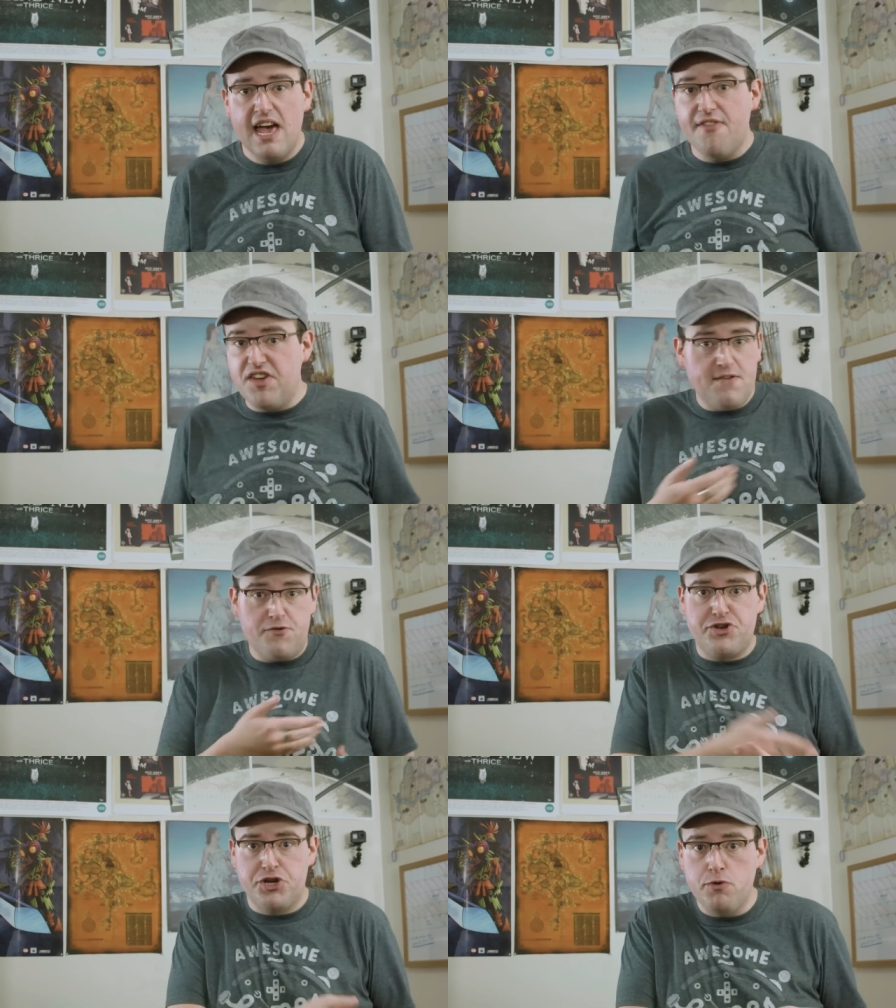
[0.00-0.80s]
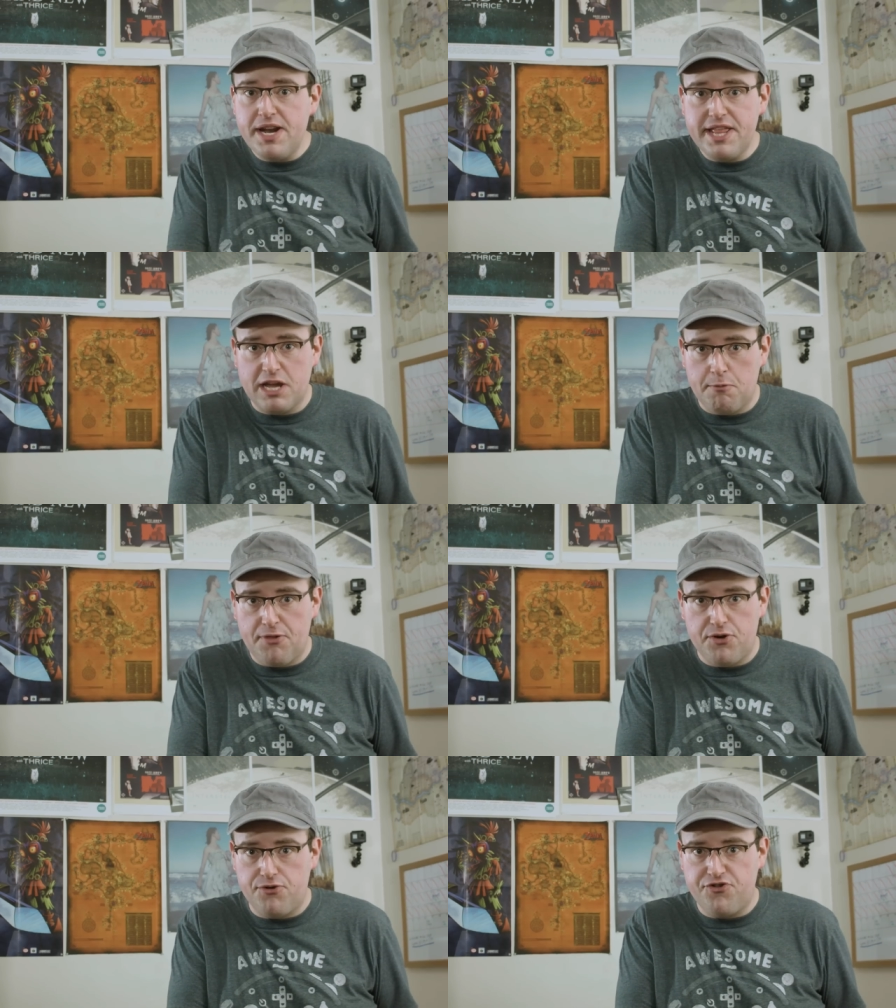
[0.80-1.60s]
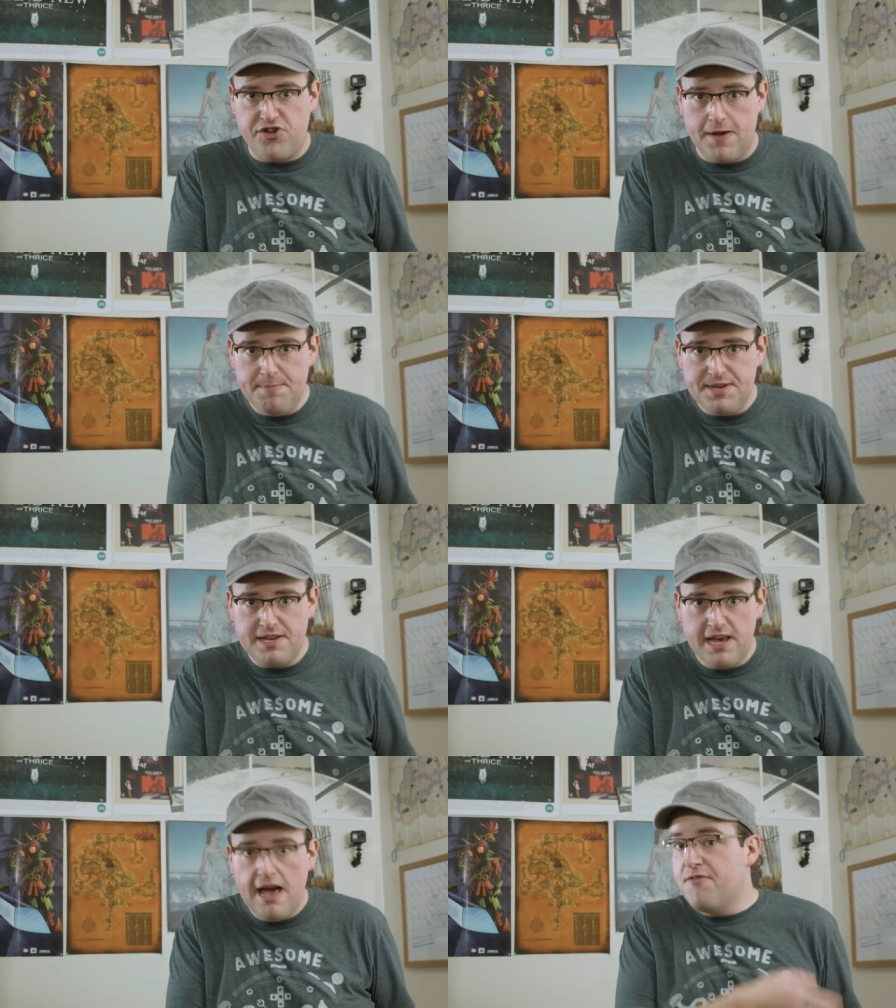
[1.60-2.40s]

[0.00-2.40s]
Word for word: They never do anything with those ships.